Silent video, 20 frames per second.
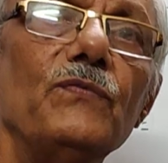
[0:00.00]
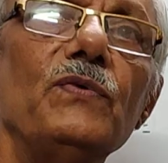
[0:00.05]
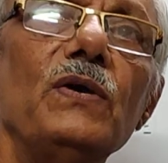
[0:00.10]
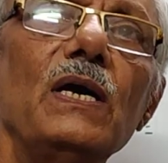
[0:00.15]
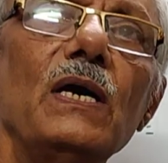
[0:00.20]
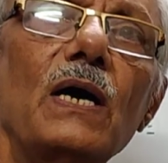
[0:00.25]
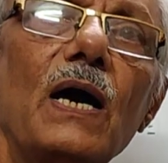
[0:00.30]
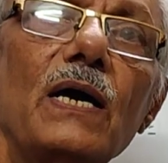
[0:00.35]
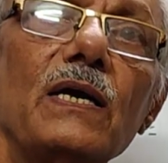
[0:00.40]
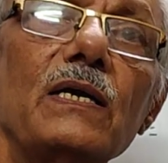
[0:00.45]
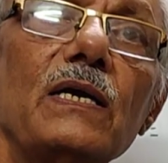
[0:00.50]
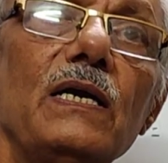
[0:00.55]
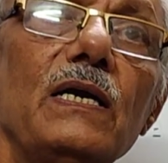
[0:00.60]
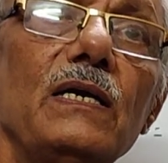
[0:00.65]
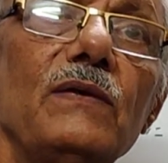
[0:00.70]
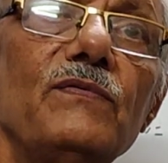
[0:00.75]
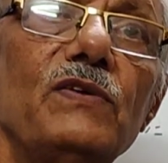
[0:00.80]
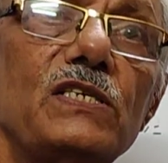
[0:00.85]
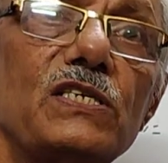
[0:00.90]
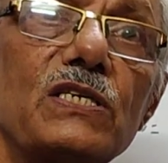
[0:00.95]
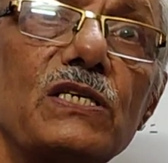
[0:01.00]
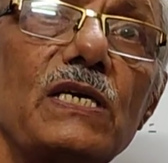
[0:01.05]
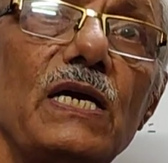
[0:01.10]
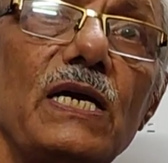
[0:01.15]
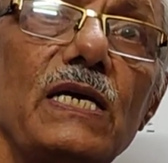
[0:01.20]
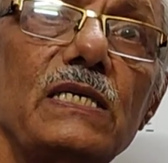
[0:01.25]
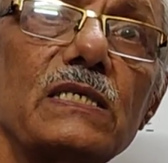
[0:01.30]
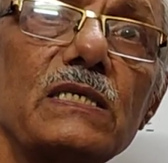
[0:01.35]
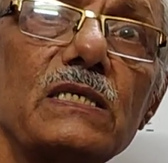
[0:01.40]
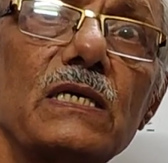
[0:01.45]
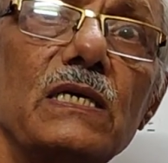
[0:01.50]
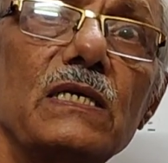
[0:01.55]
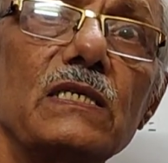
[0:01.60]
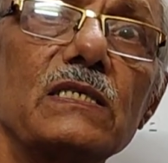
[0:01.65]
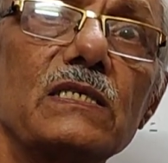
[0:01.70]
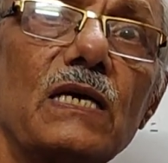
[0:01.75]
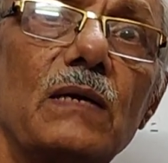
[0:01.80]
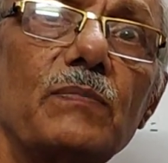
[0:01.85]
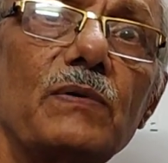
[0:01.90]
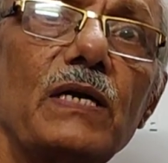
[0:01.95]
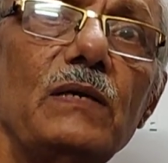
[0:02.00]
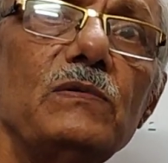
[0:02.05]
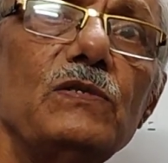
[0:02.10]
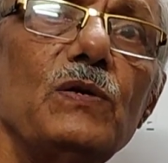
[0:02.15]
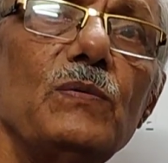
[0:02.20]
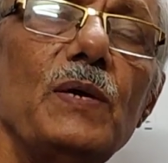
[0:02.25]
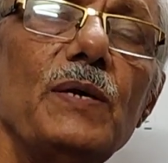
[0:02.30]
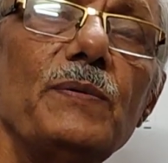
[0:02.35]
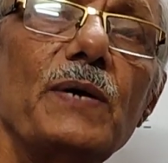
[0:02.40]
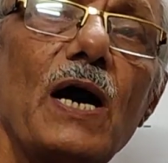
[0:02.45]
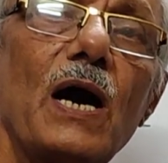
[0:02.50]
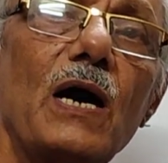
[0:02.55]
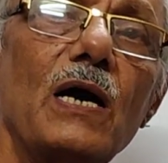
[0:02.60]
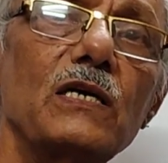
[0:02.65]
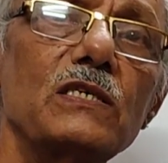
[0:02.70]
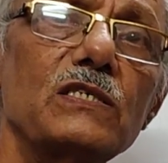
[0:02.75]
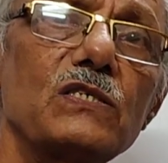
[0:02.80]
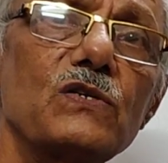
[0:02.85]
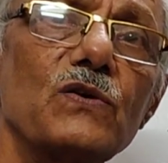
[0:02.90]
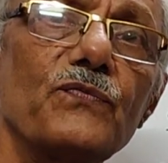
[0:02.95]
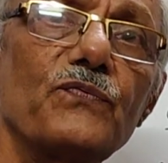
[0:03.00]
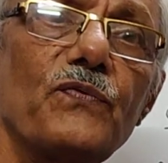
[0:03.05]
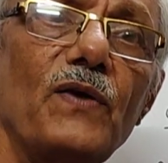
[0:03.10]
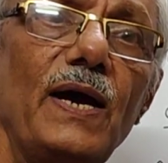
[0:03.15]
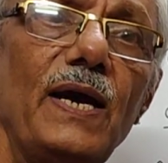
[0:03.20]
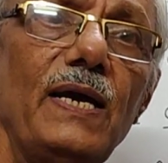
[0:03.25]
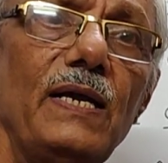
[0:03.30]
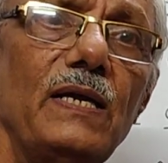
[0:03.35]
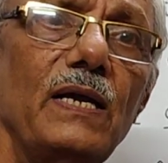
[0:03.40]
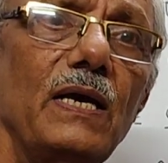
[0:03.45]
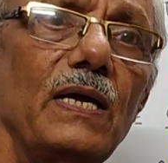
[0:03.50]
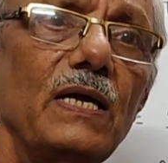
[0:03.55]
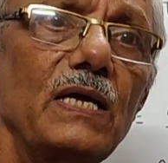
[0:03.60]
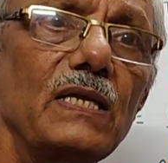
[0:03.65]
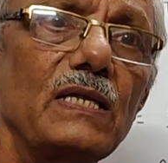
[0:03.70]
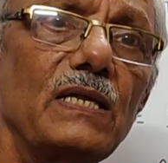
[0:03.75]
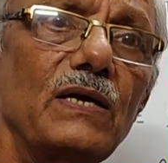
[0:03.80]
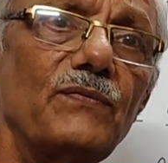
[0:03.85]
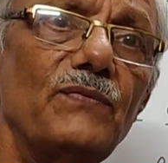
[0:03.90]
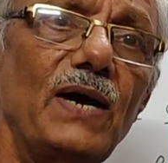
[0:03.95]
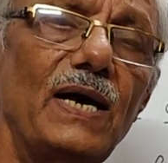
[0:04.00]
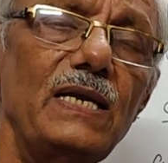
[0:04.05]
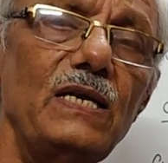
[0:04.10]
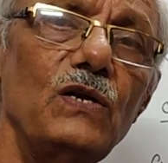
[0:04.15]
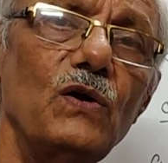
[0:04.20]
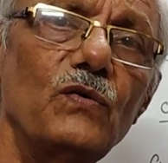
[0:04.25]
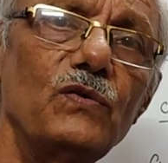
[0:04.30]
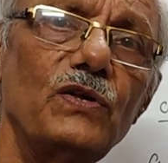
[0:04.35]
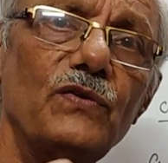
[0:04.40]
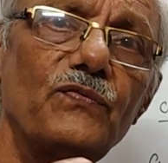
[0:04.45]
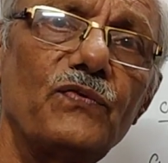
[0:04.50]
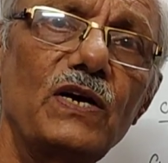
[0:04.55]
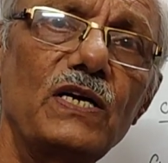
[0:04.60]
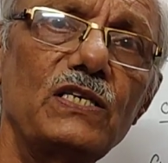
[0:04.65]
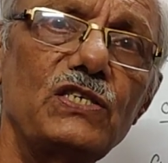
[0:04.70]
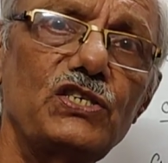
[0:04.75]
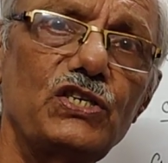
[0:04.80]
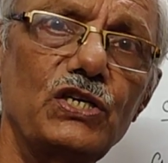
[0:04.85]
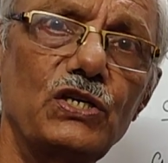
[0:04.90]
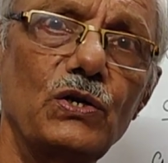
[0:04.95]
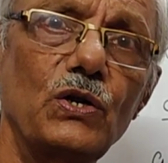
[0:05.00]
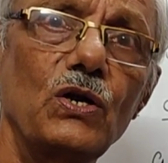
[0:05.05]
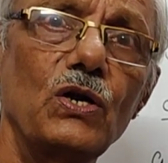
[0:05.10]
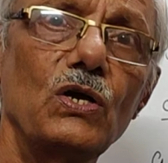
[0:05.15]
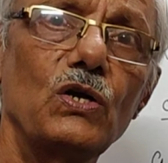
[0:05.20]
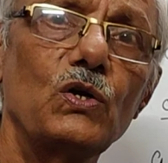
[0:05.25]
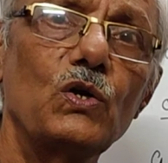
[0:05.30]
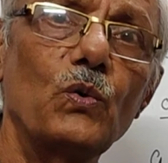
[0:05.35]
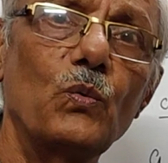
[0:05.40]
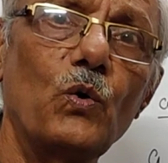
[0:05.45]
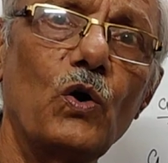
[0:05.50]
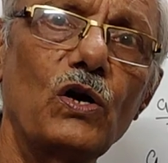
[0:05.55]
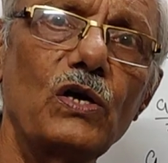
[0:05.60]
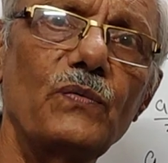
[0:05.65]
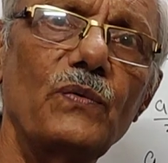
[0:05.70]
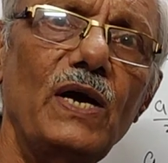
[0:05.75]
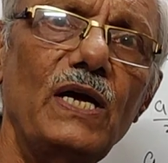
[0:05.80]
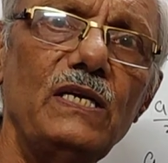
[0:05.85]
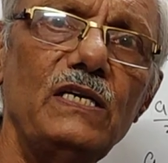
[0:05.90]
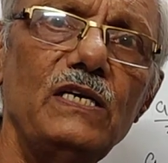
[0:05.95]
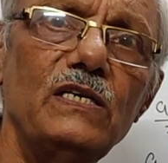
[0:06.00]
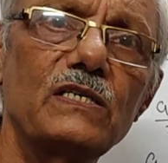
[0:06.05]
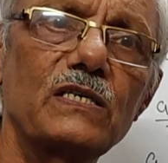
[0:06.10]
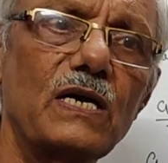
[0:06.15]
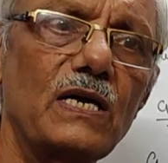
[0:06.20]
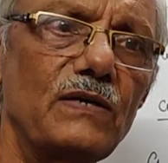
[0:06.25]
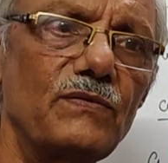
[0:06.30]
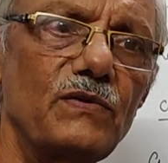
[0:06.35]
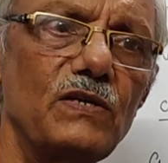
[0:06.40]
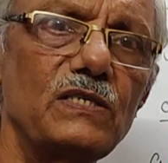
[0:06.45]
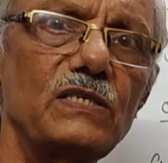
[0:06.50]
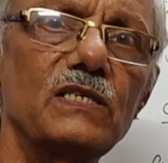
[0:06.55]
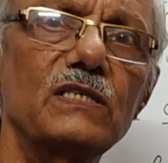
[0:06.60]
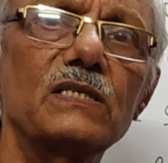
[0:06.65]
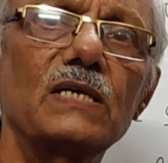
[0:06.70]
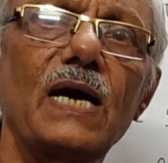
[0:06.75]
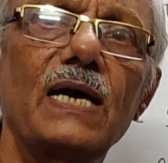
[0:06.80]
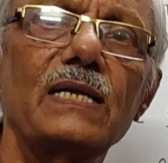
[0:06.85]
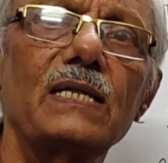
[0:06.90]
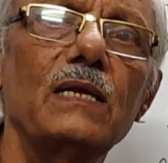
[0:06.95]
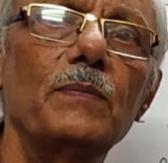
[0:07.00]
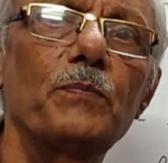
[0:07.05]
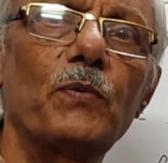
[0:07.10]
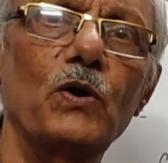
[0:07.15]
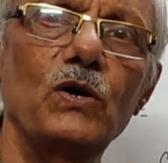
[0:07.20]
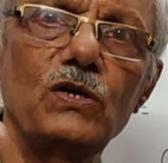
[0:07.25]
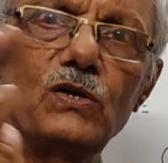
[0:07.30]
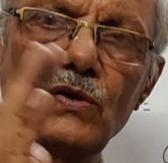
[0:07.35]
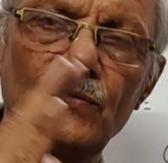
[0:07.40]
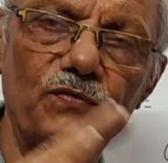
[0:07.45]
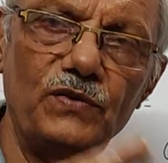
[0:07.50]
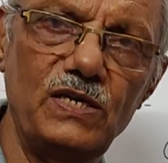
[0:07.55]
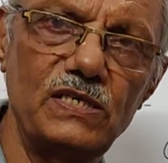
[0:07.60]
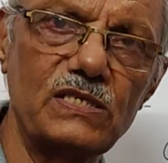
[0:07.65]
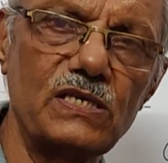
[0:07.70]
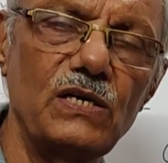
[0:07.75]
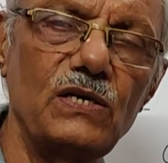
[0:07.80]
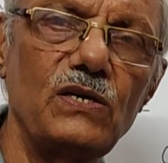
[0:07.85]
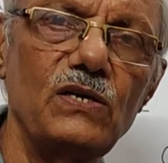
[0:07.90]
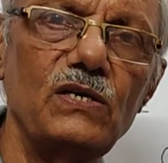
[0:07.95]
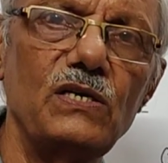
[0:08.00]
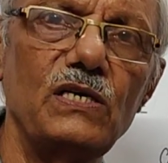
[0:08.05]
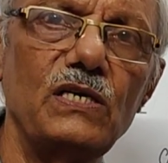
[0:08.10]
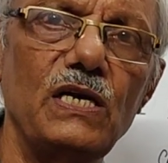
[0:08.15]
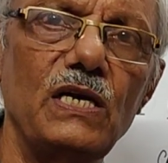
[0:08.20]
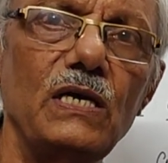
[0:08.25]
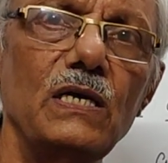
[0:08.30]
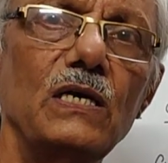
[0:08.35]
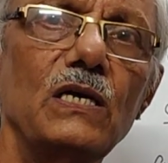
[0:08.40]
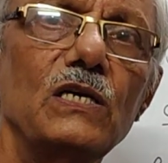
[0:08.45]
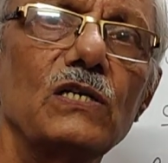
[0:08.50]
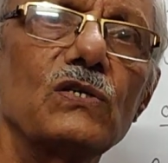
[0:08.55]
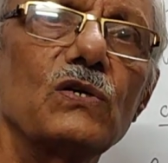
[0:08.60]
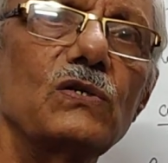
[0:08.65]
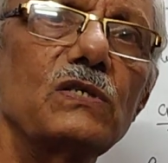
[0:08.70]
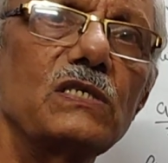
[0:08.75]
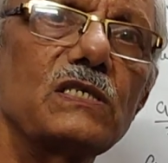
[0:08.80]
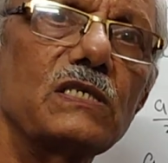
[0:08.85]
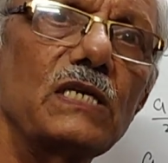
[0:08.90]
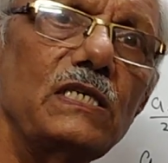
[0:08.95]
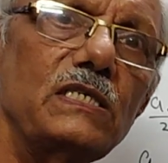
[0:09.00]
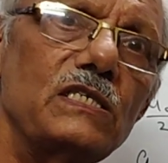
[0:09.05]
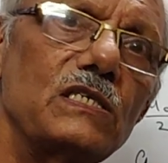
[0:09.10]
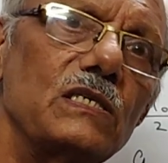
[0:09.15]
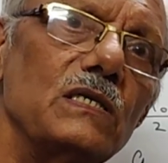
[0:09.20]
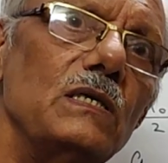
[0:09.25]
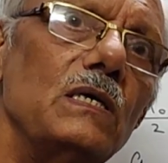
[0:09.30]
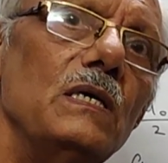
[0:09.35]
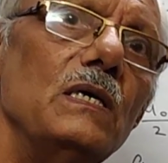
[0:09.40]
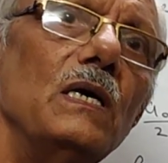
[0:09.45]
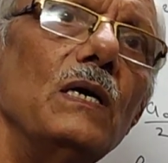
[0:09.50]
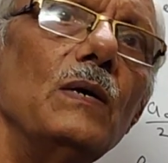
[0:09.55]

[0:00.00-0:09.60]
in which case sometimes you may be asked to find the value of the function, to what value it converges at the point of discontinuity. So such